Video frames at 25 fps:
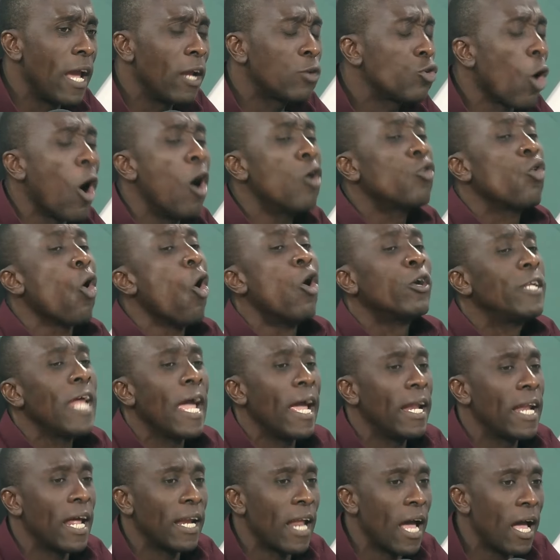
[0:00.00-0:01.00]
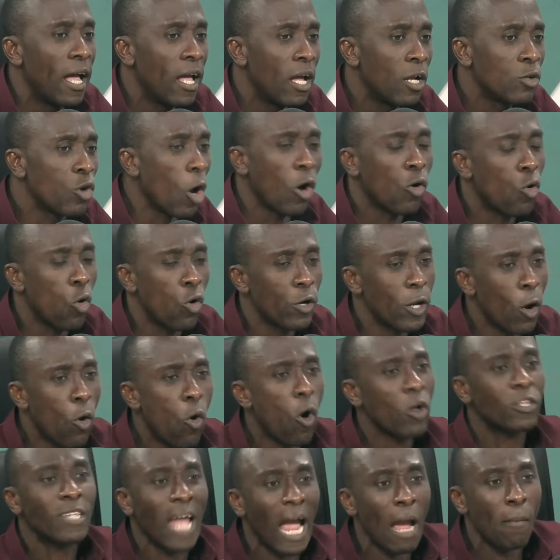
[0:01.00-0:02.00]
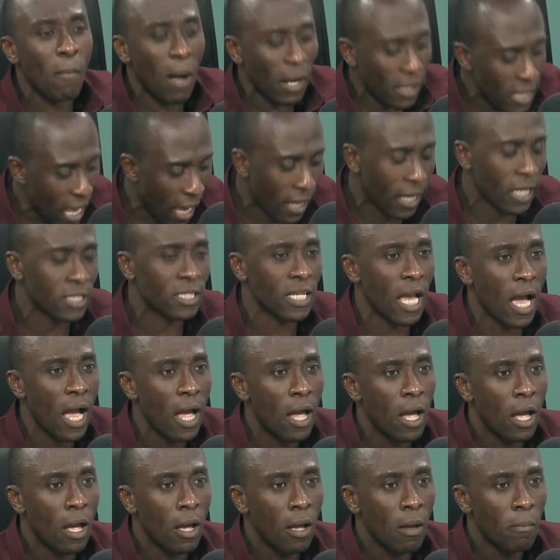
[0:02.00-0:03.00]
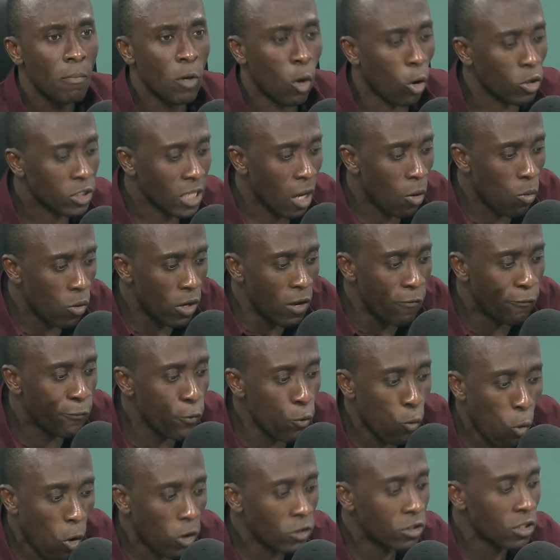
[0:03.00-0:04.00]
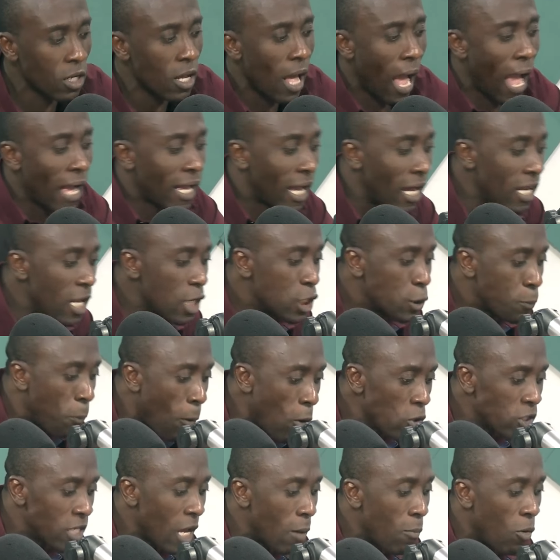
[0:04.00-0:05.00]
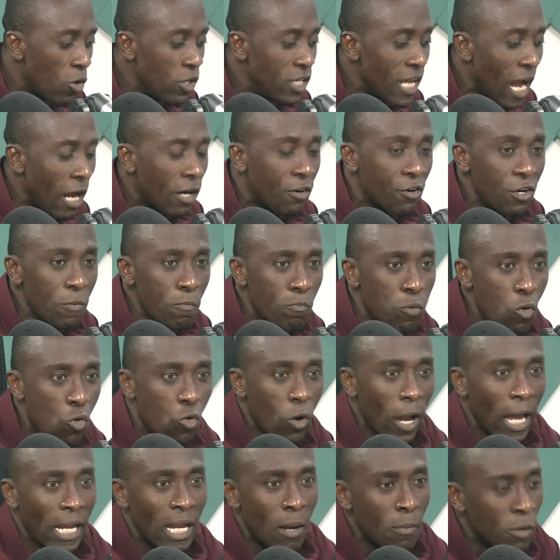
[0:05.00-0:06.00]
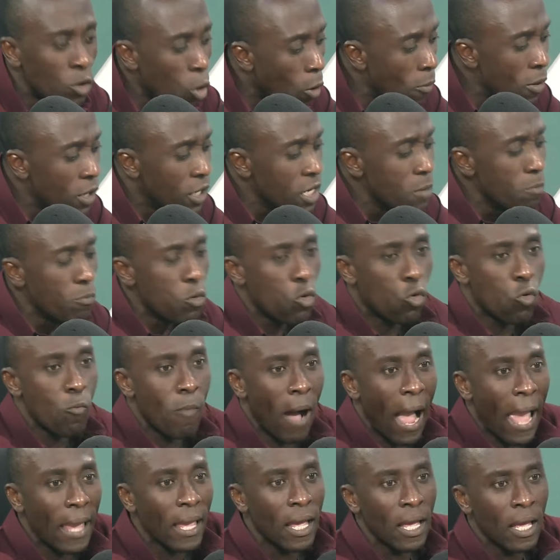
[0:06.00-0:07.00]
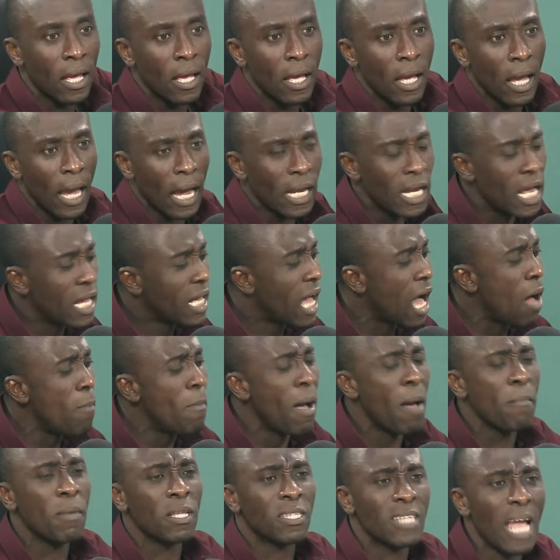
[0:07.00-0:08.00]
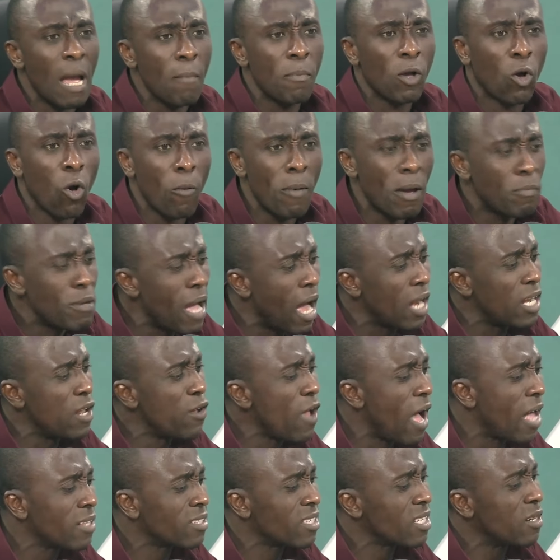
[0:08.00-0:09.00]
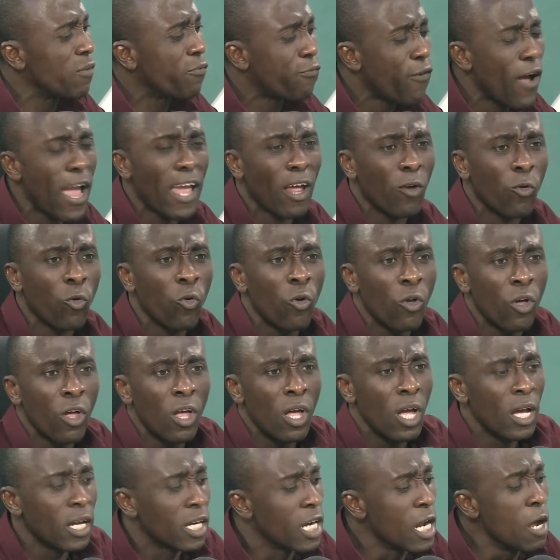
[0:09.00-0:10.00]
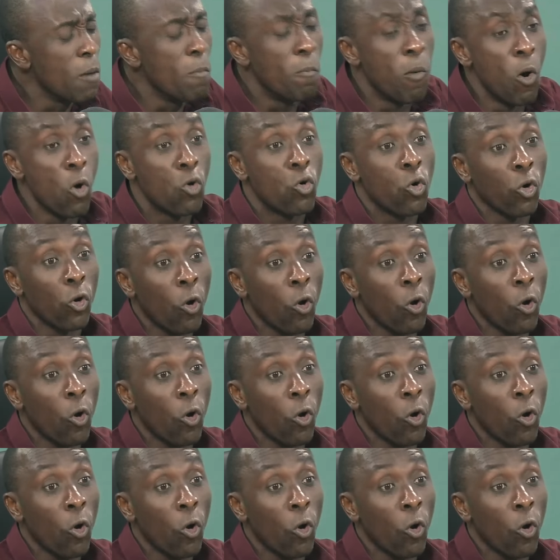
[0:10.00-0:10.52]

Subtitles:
Don't go there nana. Don't go there. What time and yakasa. Because if you want I can expose them on their green book and them don't green book buy. And then come my time because baby are at the fire. Green book